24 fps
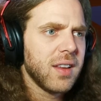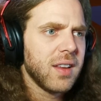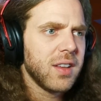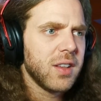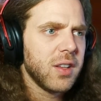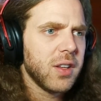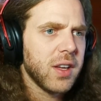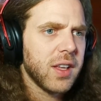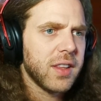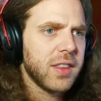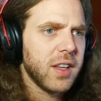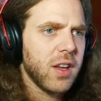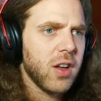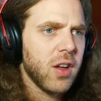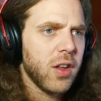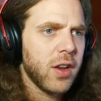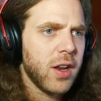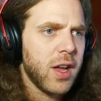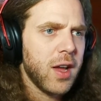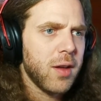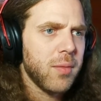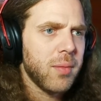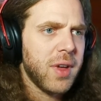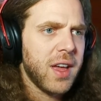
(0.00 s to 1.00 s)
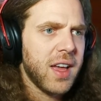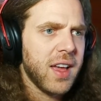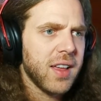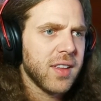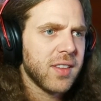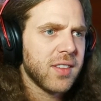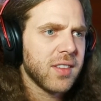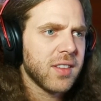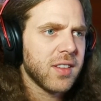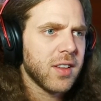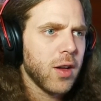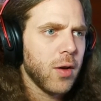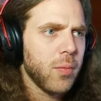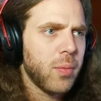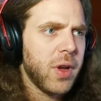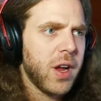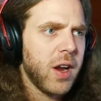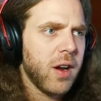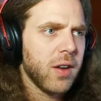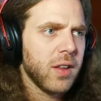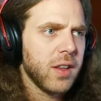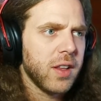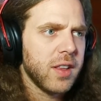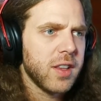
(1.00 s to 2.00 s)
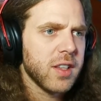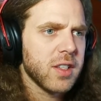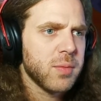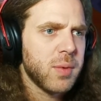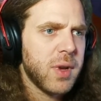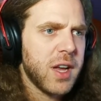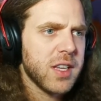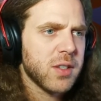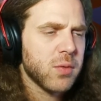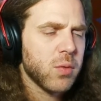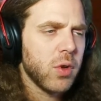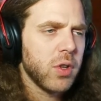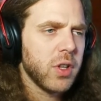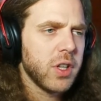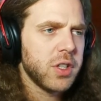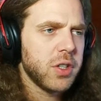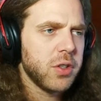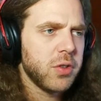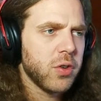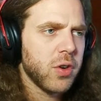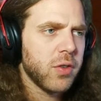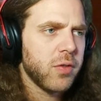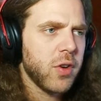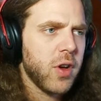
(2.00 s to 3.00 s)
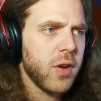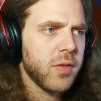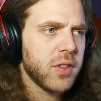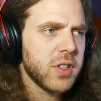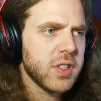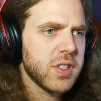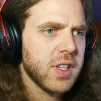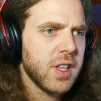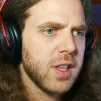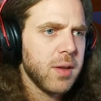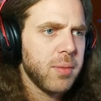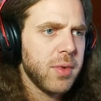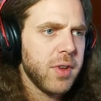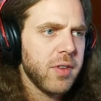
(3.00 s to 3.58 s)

We got the all-night mask. Apparently this mask won't let you drift off to sleep